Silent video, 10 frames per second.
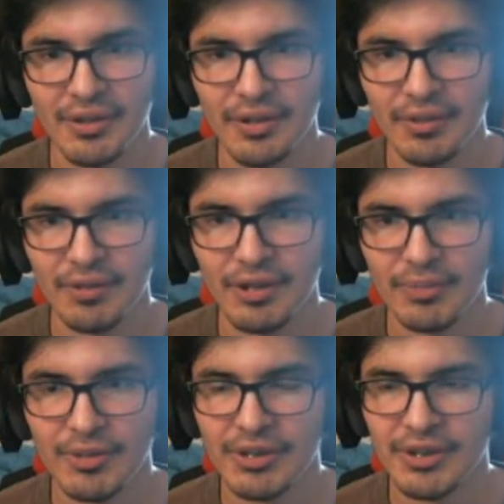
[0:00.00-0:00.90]
And we come
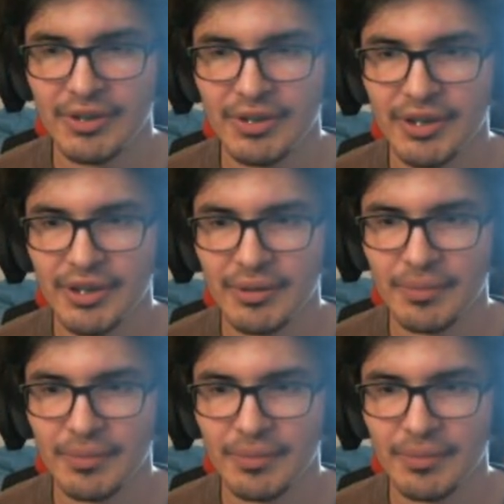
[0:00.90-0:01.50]
in here again.